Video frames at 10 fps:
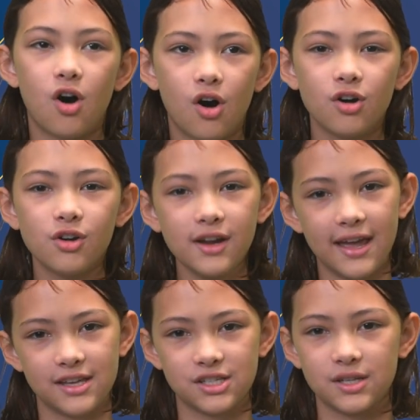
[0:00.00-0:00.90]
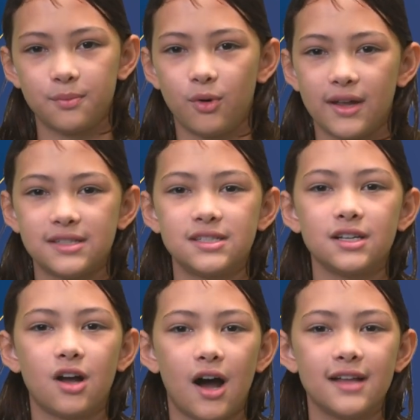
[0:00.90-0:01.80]
all creation points
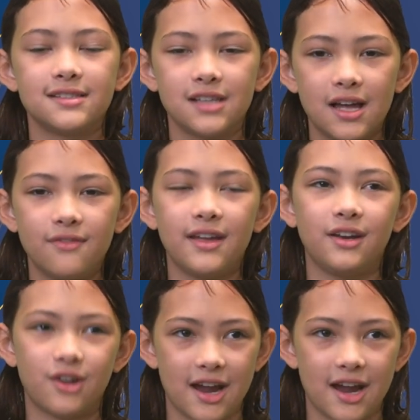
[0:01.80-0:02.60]
to God's love and